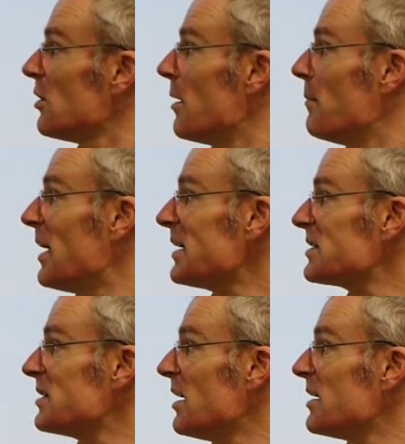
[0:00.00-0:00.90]

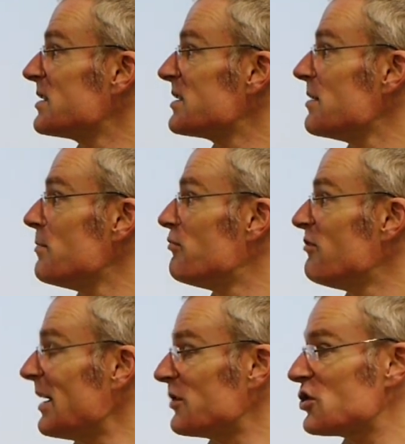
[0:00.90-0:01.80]
Master is the
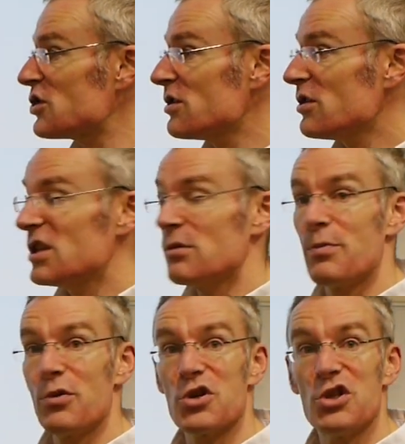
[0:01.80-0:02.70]
branch that we're
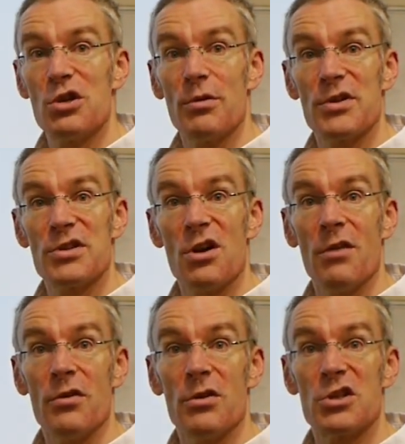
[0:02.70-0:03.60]
pushing to on the
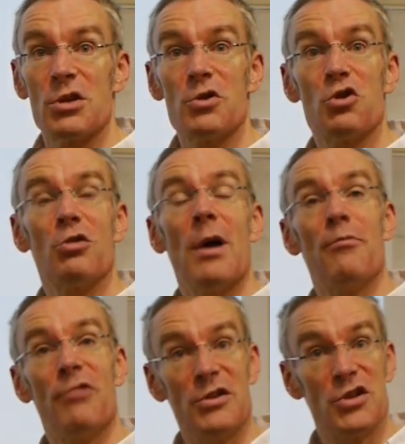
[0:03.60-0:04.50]
server. And until we talk about
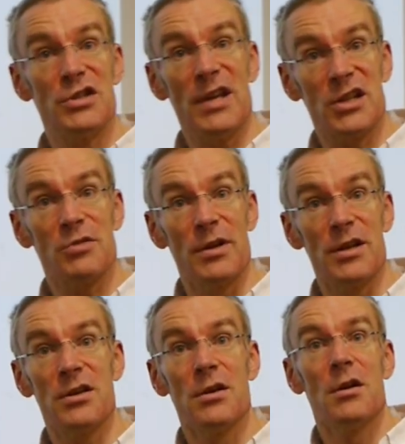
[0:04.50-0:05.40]
branches next
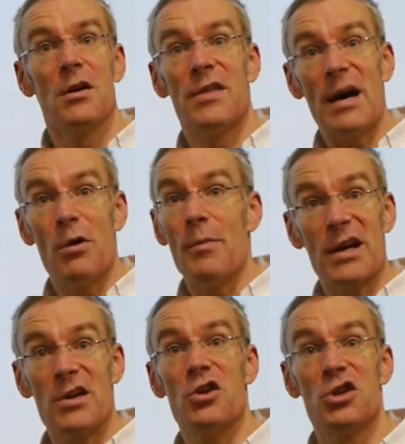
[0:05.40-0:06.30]
week, that won't make
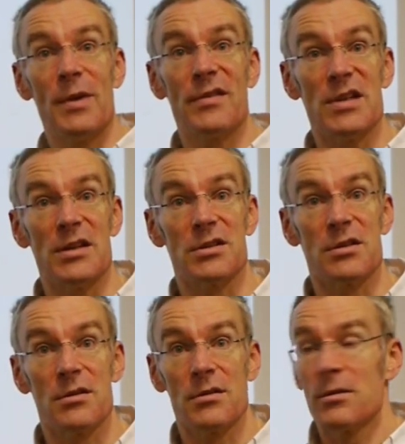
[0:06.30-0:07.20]
a huge amount of sense.
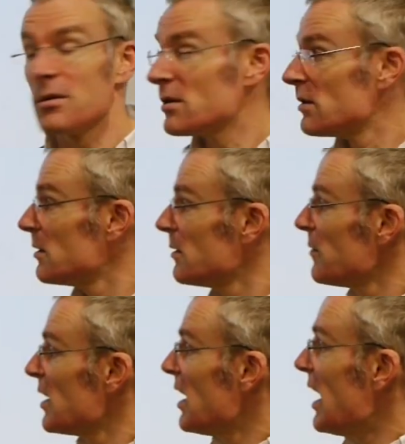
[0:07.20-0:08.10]

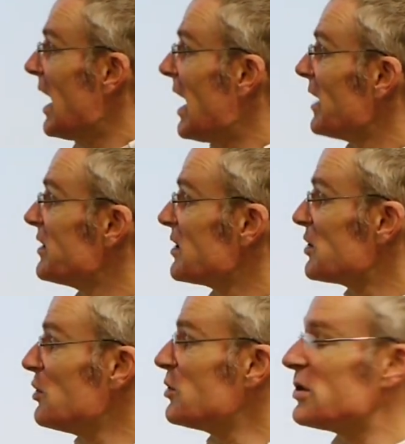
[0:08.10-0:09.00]
And as
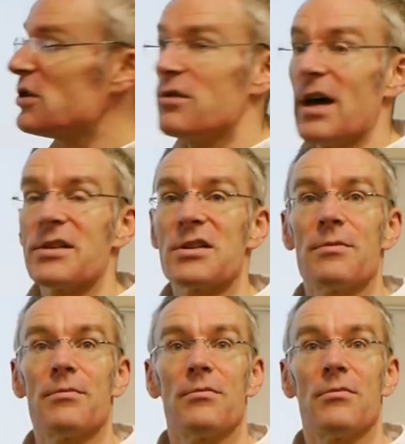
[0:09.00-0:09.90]
soon as we do that,
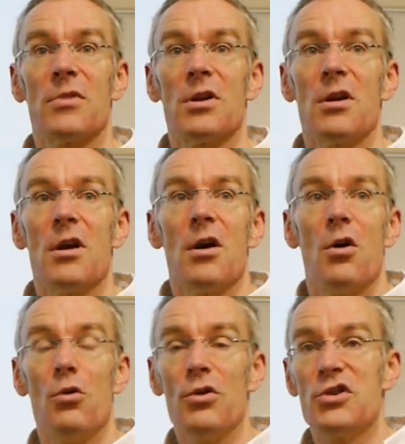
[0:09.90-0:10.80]

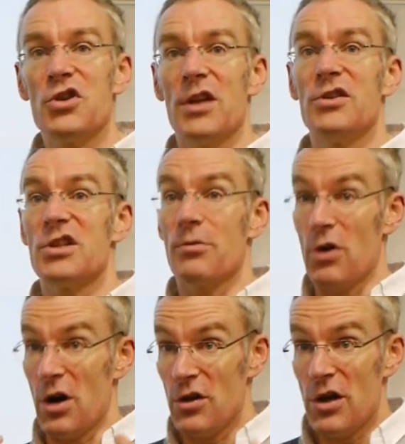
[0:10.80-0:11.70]
all the changes that were
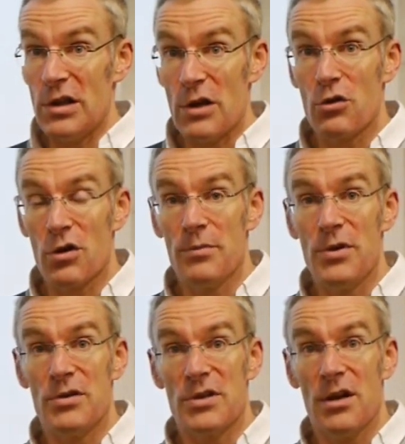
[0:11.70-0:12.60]
on our local
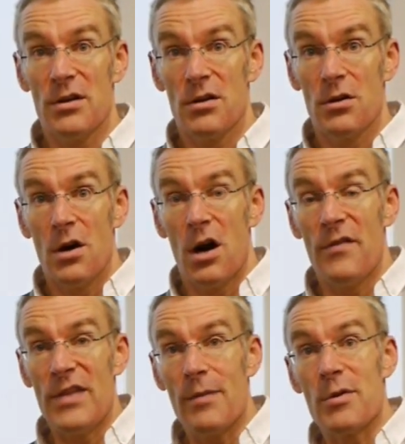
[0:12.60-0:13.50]
computer have
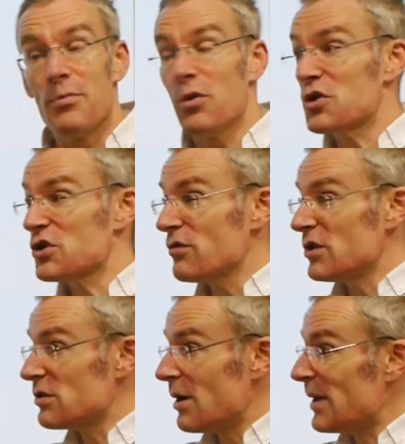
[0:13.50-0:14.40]
now been pushed through
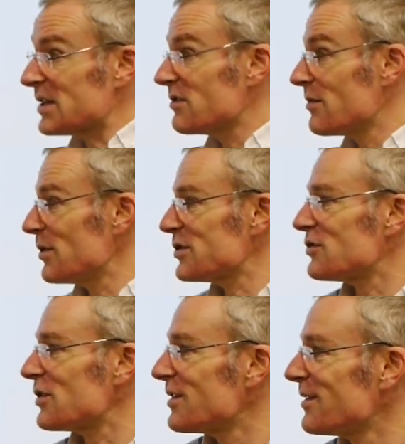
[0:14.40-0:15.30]
to our master repository.